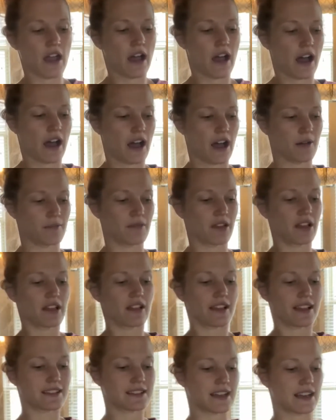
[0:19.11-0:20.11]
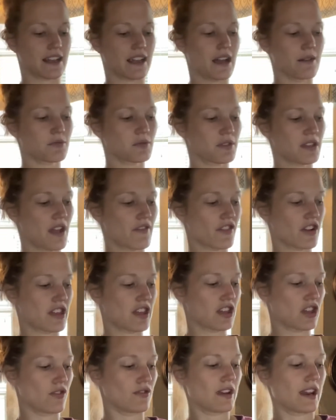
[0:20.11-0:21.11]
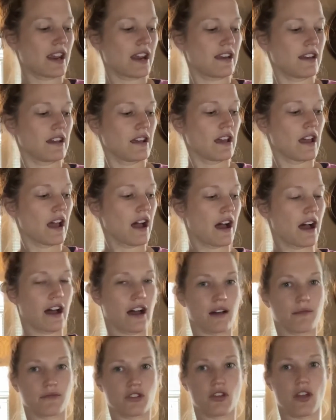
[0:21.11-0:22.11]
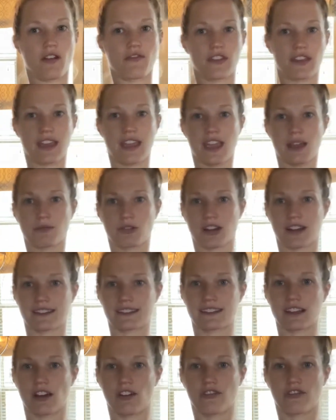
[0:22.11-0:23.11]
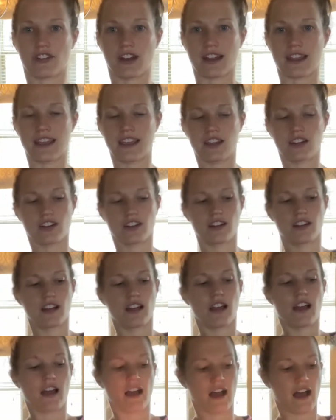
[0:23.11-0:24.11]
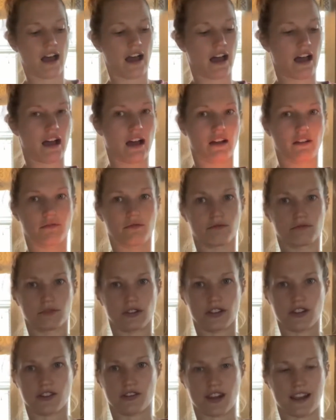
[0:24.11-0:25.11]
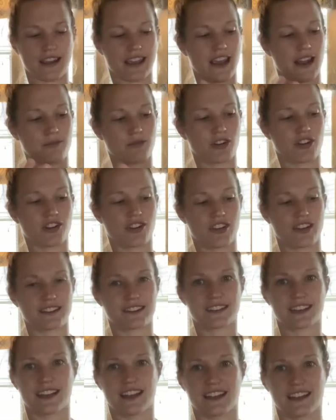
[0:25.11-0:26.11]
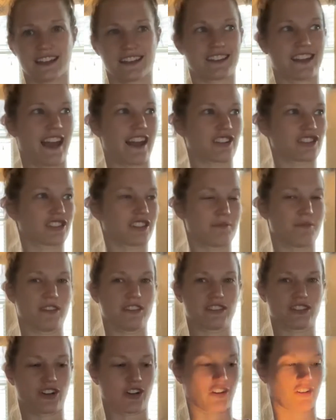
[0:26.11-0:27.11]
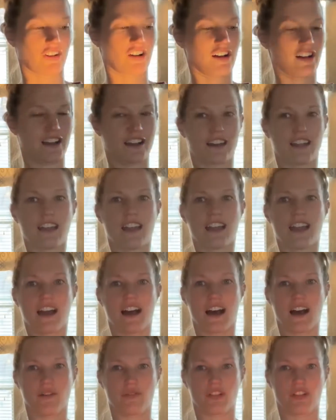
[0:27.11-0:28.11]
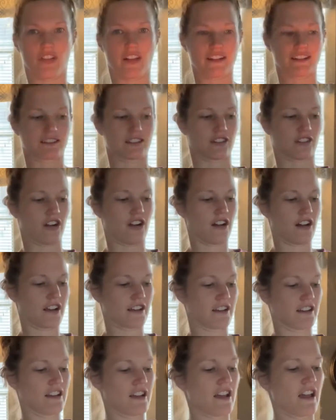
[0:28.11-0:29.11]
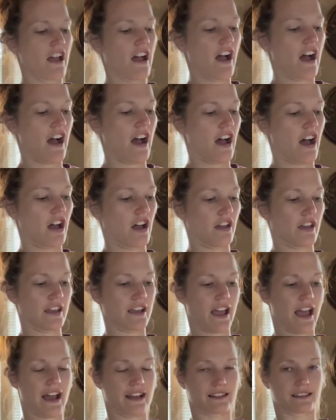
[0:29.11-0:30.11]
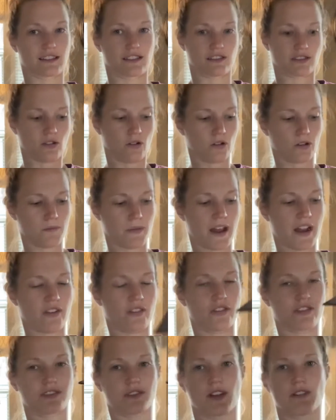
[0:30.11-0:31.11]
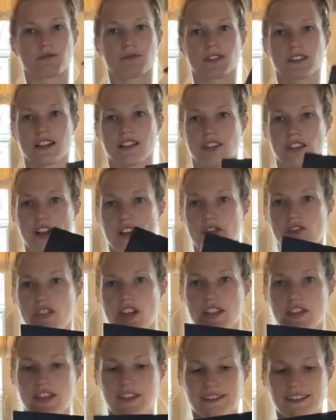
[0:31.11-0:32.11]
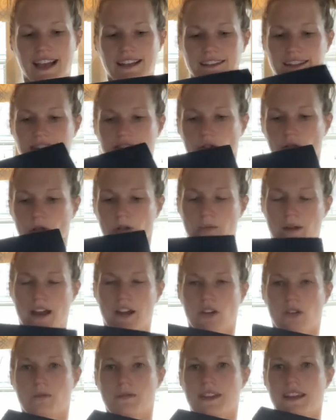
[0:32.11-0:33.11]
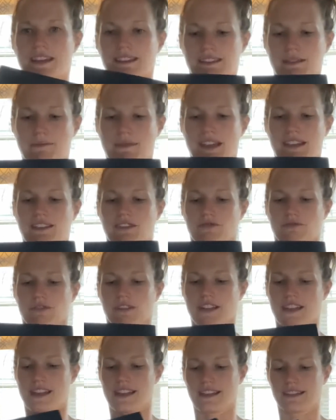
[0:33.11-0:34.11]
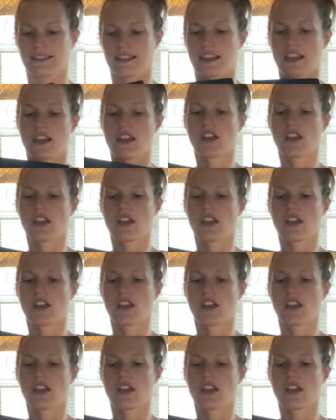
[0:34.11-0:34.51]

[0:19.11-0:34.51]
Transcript: Um, like I said, it comes with everything you need. Um, you have the camera itself right here. Uh, really great camera. You can see it has actually been turned on. Um, the lights are on. Uh, it has the solar panel, so I really love that this has a solar panel because it makes it really easy.